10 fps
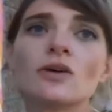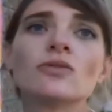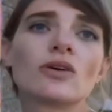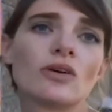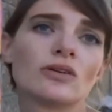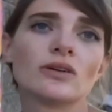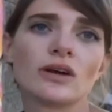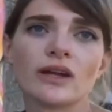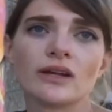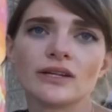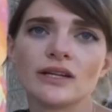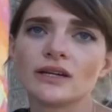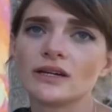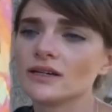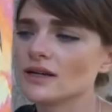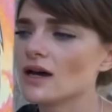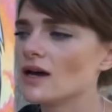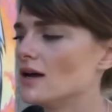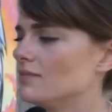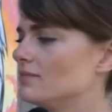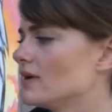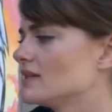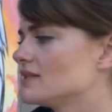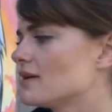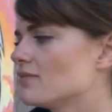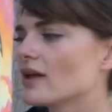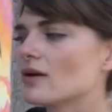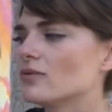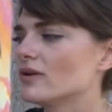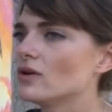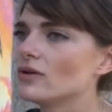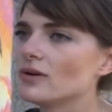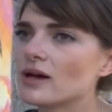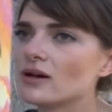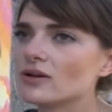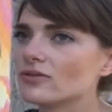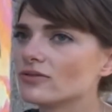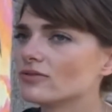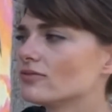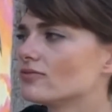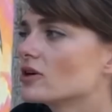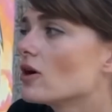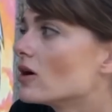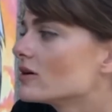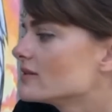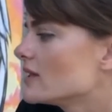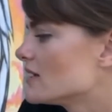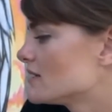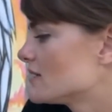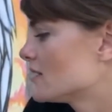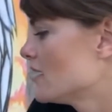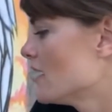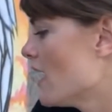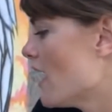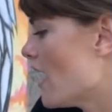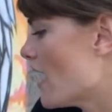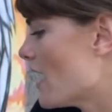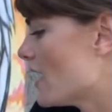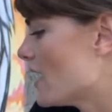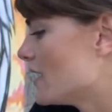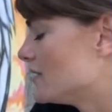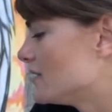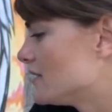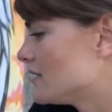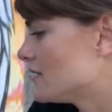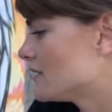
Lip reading: local around here. It's something I would have known about regardless. And